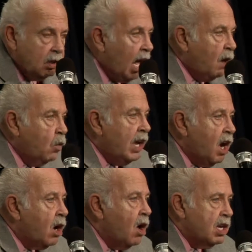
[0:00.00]
And we
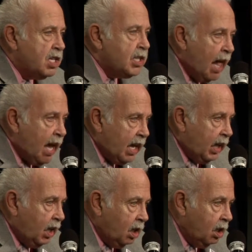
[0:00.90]
are going to
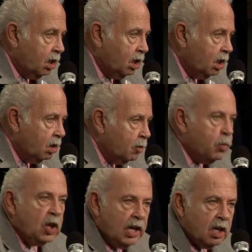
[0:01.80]
slay
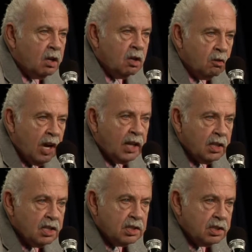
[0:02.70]
political
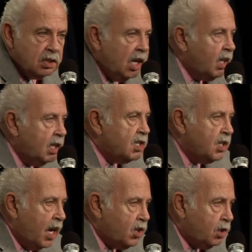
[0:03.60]
correctness in this
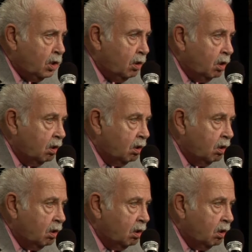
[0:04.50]
nation